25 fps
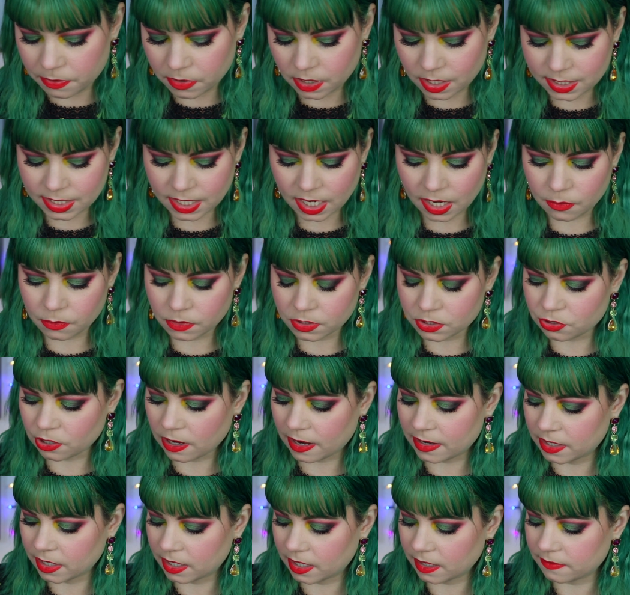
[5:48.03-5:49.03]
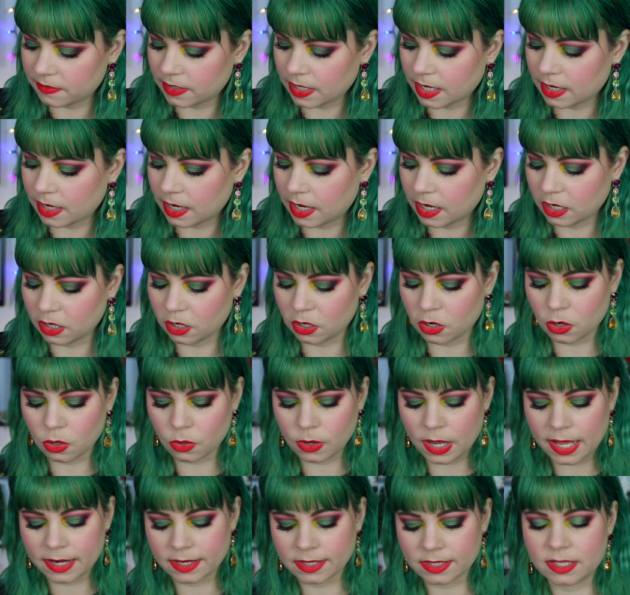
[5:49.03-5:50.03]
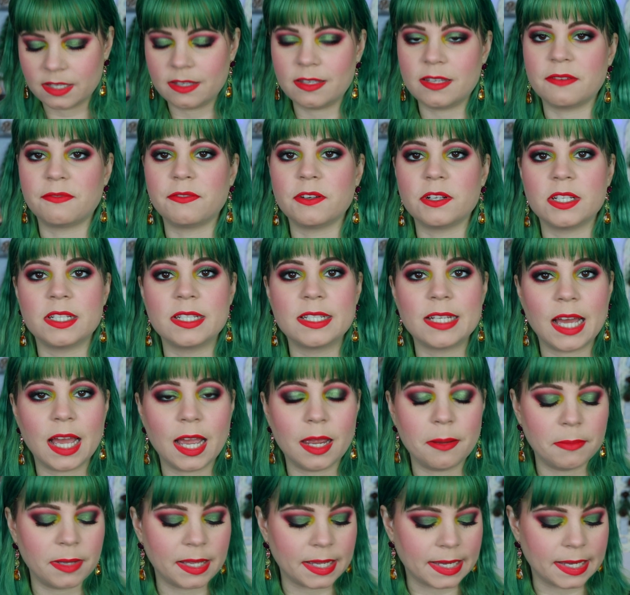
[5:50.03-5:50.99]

but I will try to give that a go at a different time.